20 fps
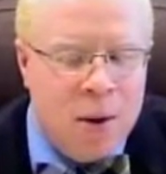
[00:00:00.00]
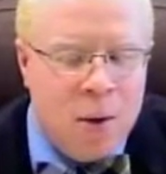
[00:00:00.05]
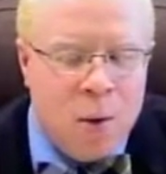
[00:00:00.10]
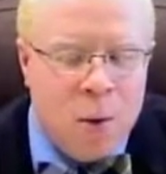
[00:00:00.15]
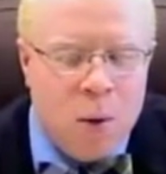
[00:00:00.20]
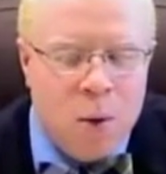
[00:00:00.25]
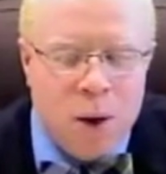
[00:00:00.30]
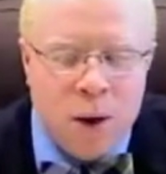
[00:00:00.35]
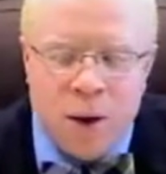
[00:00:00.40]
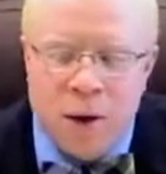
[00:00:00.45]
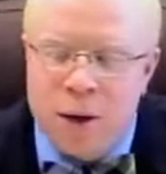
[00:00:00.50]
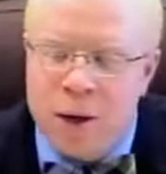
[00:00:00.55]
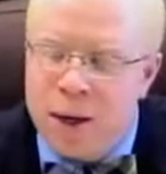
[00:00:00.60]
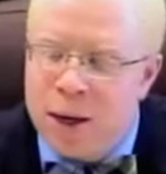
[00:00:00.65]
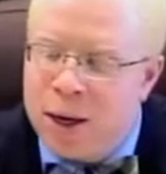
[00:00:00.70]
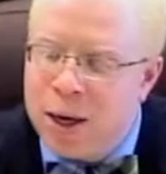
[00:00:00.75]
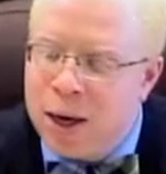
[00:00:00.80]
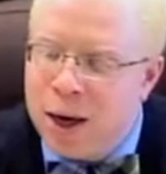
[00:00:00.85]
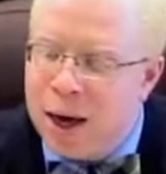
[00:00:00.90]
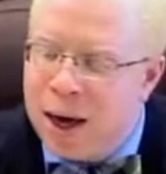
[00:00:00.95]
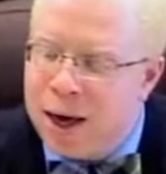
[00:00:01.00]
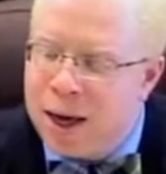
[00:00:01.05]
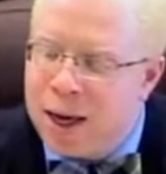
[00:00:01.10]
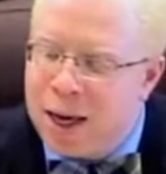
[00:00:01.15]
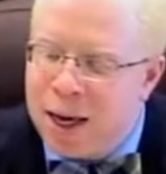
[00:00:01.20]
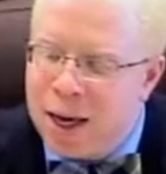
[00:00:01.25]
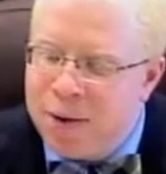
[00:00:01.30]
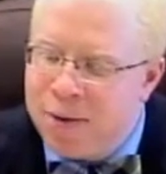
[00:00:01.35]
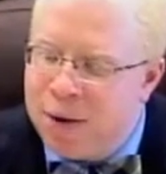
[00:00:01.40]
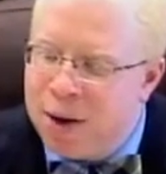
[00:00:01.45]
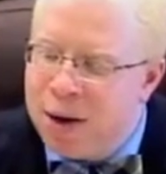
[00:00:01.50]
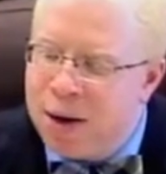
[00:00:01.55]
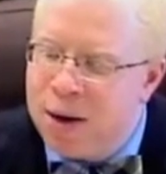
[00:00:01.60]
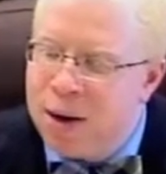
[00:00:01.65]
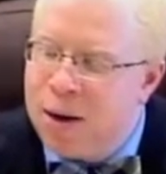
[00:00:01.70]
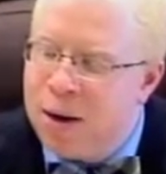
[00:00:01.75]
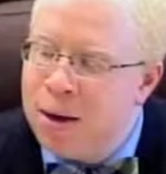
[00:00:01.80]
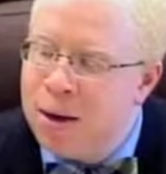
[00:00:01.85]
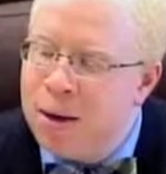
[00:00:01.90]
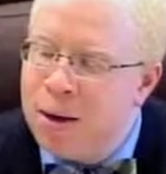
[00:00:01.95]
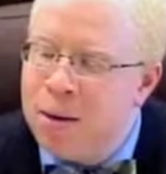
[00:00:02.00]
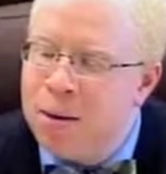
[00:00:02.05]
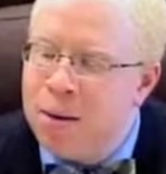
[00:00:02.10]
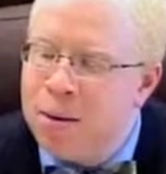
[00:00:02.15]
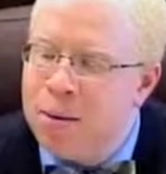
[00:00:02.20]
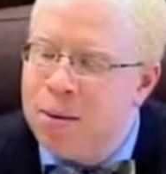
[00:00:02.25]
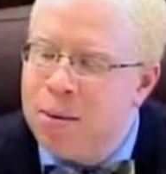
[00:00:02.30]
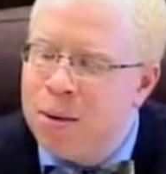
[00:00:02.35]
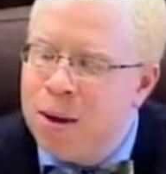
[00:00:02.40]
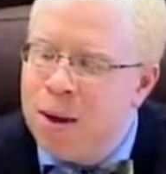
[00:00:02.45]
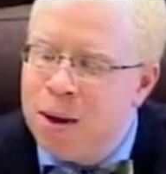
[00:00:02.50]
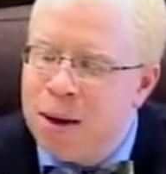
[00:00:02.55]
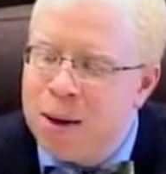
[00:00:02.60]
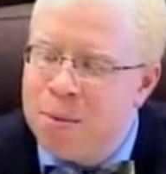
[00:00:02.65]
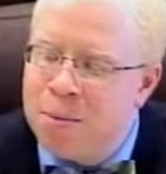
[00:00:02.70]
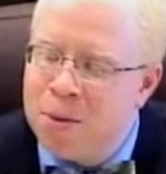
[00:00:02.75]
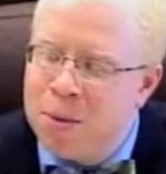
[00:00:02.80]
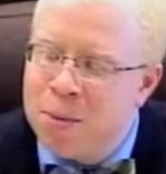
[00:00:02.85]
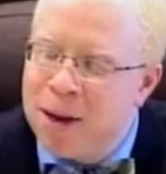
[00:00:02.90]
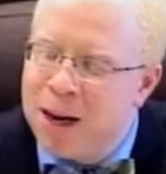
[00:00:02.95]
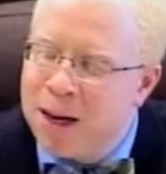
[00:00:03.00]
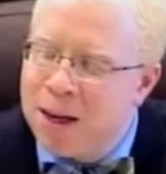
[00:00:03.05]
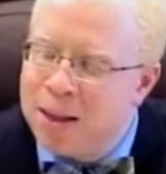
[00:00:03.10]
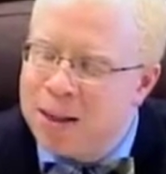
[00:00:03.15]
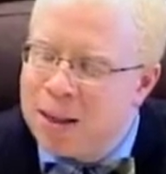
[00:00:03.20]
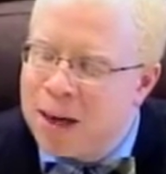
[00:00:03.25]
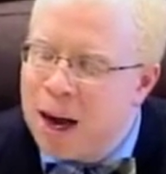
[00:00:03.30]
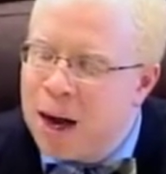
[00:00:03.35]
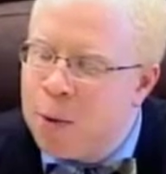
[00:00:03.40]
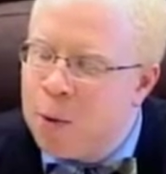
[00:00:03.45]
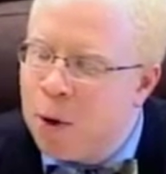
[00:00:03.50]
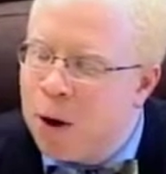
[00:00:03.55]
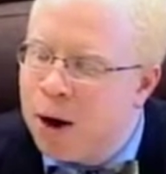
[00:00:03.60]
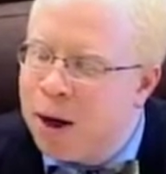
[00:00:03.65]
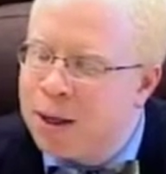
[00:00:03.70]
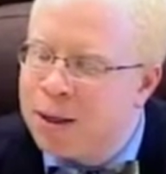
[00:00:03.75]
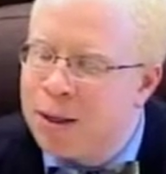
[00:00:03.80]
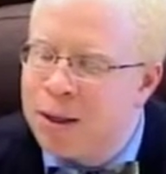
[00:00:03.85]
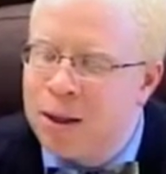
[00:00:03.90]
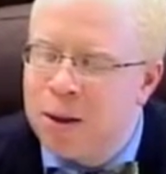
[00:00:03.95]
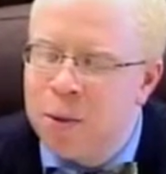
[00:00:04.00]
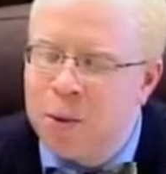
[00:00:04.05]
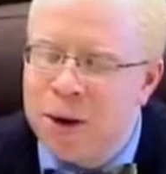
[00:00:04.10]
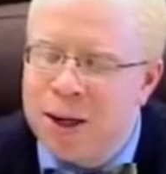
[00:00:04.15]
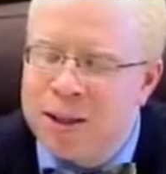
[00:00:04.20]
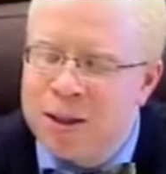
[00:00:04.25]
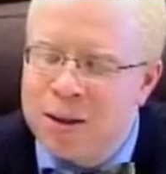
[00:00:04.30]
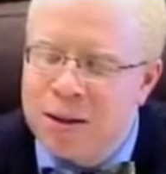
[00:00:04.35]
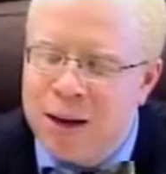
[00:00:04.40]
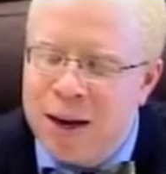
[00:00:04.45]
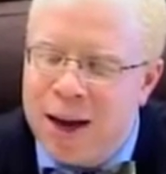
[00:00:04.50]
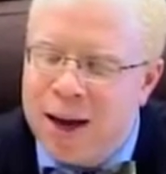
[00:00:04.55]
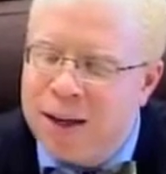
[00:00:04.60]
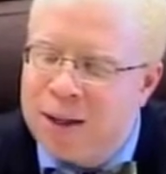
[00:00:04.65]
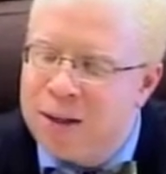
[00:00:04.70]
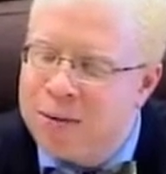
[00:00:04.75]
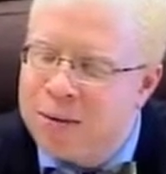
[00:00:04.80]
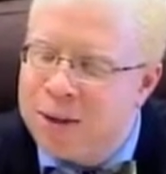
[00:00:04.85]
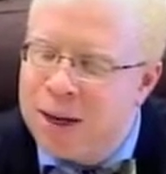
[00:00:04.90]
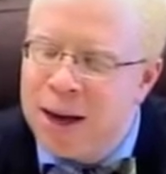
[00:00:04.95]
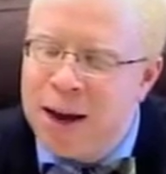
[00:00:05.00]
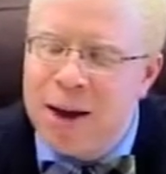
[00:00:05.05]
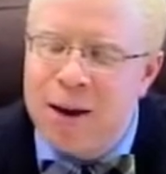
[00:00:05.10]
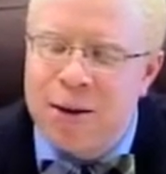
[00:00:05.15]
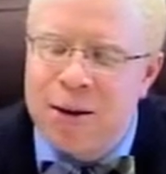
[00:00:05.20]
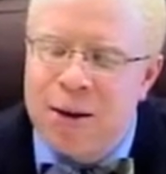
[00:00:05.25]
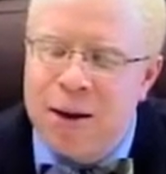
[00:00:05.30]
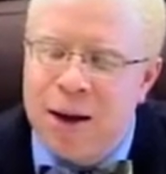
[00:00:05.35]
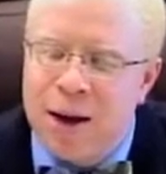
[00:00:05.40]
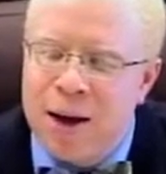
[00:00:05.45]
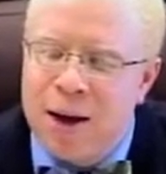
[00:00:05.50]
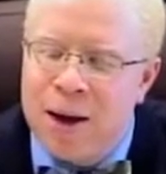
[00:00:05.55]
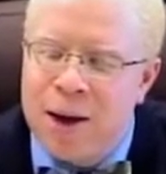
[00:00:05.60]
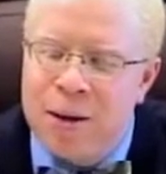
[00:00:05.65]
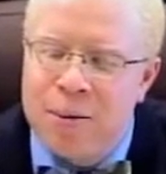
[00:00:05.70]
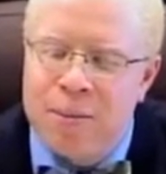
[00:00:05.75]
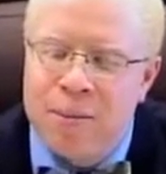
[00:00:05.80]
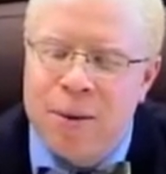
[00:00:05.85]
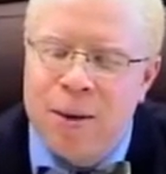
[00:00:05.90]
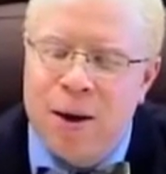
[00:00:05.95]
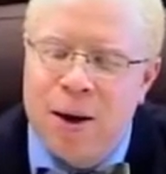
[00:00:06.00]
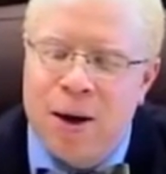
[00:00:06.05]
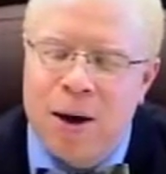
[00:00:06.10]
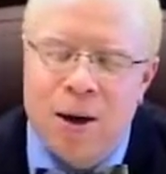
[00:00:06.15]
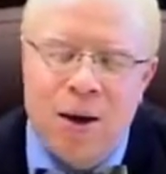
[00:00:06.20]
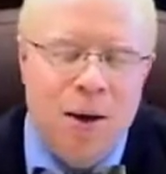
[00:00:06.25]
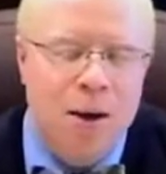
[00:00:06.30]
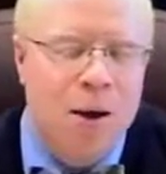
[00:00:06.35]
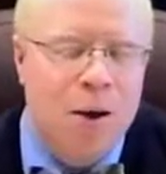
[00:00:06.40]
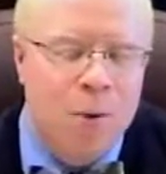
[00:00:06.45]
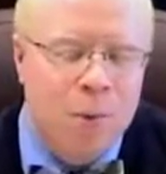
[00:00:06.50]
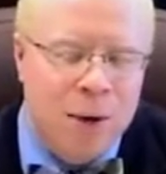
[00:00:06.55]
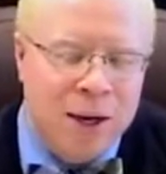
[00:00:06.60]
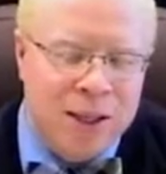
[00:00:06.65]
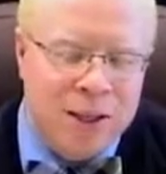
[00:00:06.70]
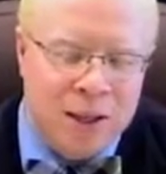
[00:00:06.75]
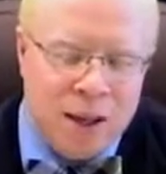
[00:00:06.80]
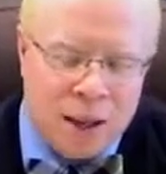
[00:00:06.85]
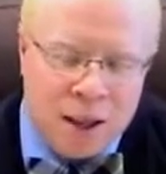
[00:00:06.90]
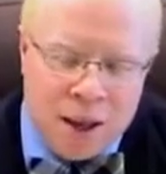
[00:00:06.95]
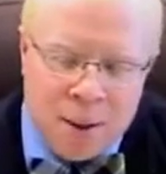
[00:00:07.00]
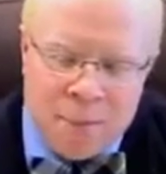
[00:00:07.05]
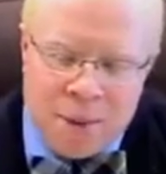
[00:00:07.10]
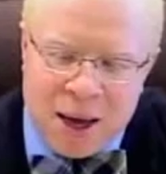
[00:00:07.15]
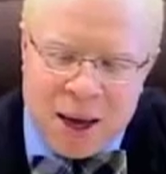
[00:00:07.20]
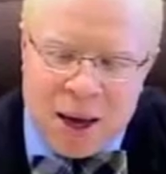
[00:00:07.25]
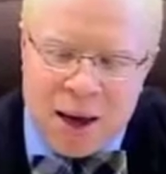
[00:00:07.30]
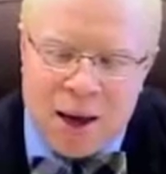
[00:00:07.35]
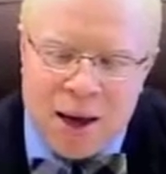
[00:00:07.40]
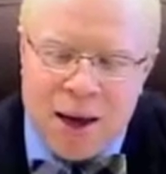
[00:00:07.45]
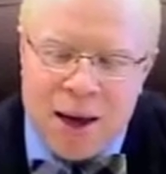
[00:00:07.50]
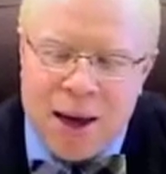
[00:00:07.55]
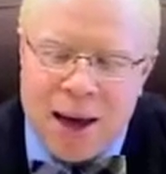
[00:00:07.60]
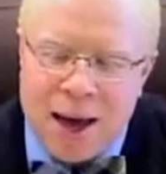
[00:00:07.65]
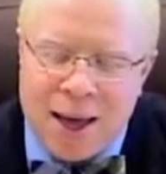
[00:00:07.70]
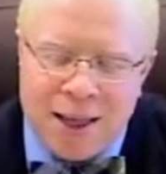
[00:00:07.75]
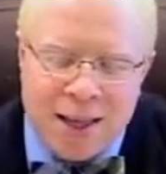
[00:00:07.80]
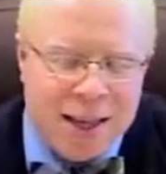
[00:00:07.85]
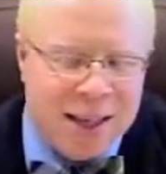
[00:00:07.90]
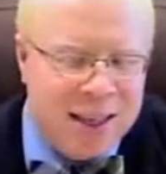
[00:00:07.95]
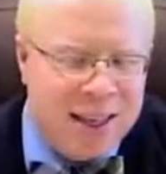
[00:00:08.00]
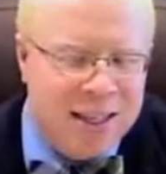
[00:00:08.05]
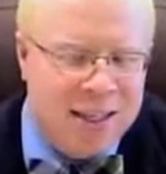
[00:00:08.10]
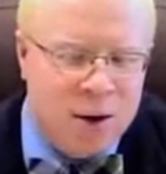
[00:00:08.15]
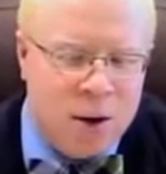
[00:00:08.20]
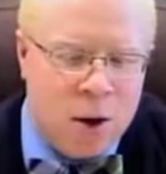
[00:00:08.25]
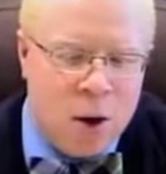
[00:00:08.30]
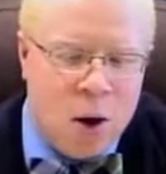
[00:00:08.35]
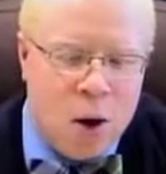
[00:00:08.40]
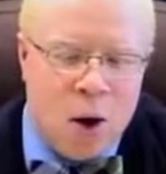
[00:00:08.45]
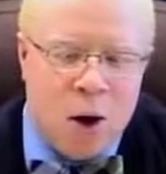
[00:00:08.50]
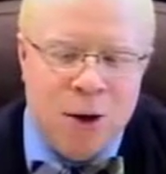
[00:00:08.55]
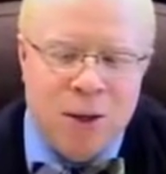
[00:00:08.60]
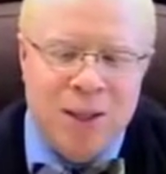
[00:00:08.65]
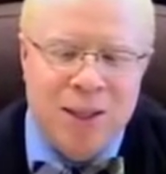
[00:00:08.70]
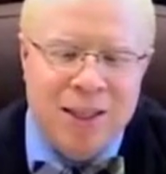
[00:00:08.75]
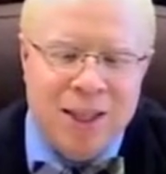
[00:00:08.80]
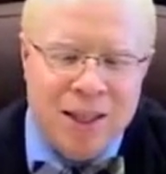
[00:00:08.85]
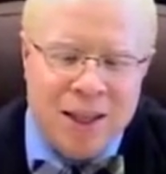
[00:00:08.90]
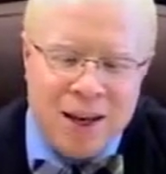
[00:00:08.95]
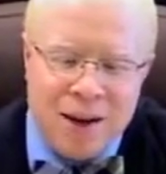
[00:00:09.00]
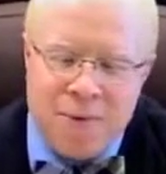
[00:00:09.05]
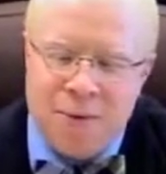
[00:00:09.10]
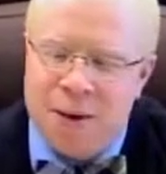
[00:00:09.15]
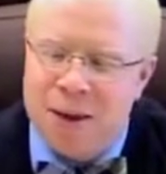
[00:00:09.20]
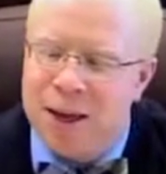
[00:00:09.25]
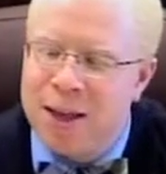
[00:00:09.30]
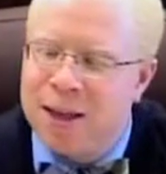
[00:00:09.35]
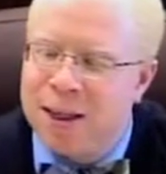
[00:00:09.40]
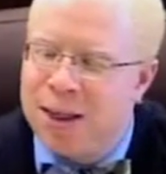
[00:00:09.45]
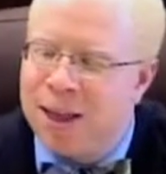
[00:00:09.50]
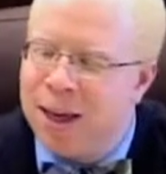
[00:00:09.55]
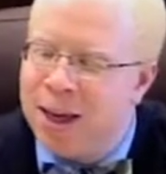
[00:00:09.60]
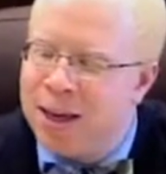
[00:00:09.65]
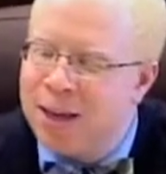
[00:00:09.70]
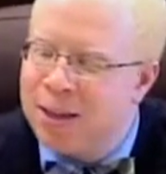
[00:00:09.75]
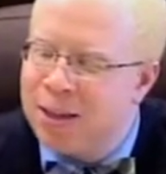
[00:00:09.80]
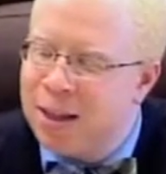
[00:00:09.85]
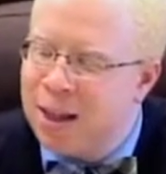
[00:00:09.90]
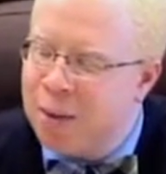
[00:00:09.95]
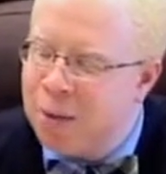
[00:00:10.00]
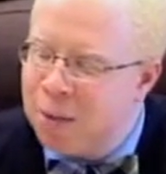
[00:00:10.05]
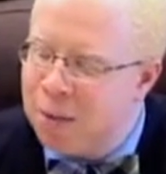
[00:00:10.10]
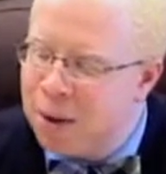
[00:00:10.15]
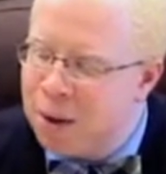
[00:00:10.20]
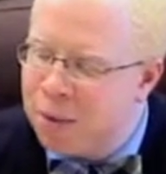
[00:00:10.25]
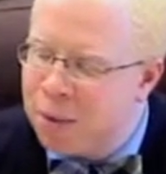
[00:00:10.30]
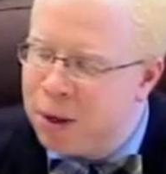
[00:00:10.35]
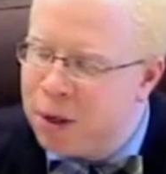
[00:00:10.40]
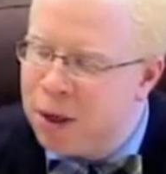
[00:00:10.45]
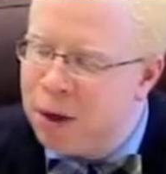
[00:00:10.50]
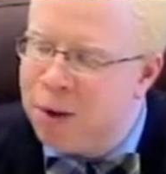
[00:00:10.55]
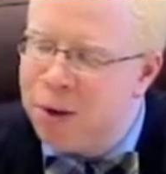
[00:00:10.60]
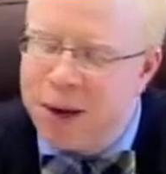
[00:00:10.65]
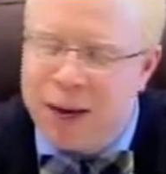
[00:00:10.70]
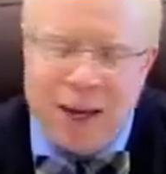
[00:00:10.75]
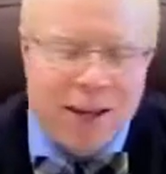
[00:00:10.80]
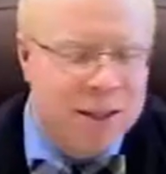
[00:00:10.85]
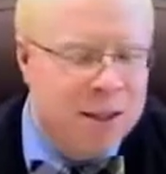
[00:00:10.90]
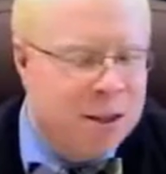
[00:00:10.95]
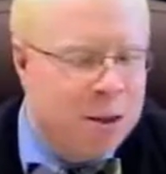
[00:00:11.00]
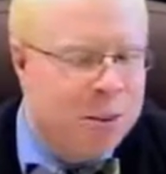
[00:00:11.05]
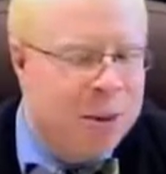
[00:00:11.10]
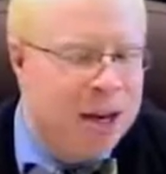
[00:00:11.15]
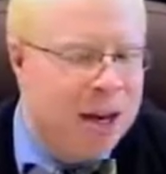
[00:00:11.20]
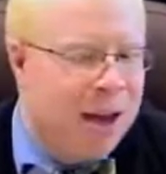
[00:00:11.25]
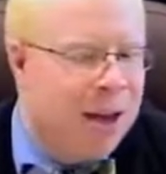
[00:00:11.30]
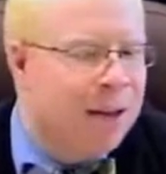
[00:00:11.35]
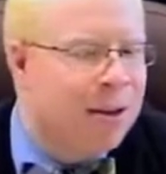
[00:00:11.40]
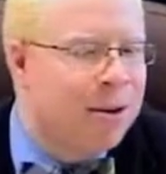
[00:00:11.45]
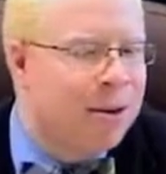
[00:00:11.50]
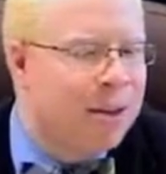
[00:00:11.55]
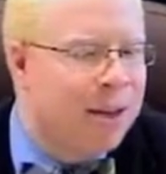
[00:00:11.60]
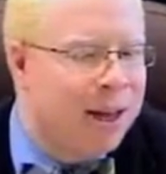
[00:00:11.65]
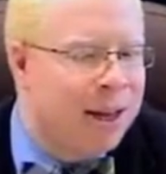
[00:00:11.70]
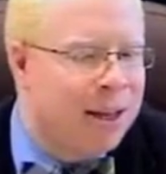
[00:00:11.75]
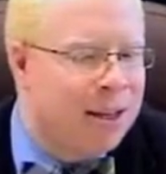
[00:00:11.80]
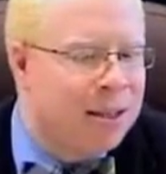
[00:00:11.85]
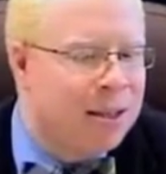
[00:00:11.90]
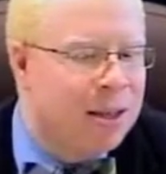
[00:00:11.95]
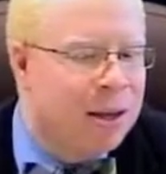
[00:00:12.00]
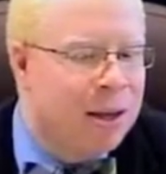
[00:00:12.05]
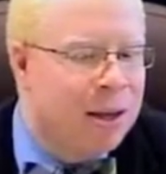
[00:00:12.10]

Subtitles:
or even implementing sidewalks on the western edge of town on West Columbia. I think these are all significant things that we're doing, and so many other things,